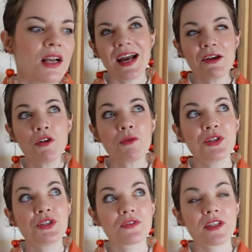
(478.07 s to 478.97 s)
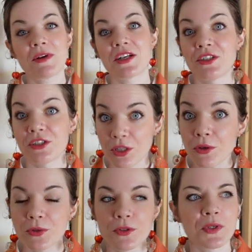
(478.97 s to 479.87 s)
I've never been to a flea market in
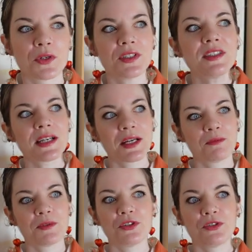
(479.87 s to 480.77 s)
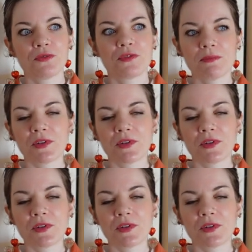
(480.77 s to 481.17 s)
Kyoto, to be honest. I have been to flea